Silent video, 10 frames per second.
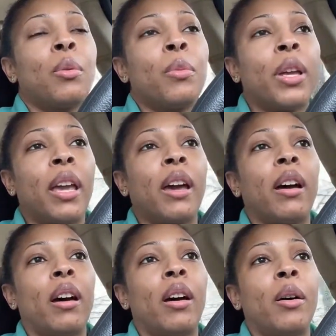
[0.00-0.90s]
but
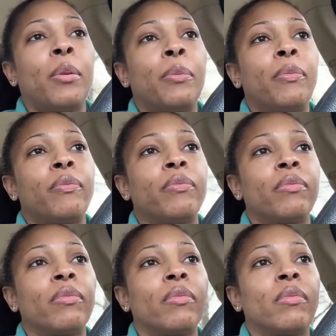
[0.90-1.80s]
yeah,
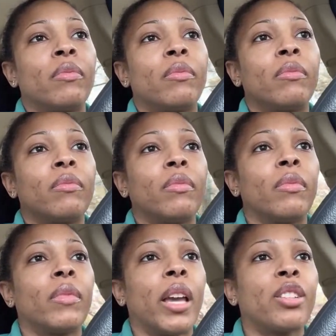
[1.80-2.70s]

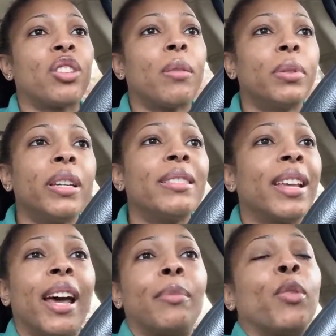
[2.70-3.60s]
um, as y'all, please get
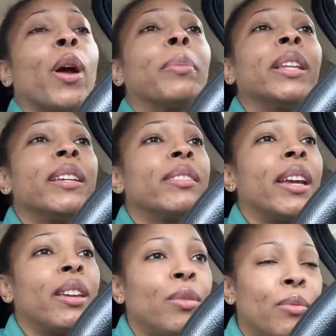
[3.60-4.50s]
out of my way. Please,
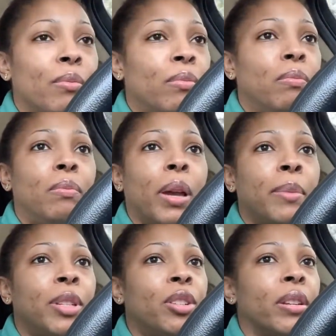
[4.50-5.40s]
thank you,
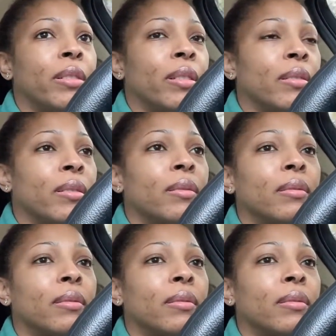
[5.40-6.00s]
baby Jesus.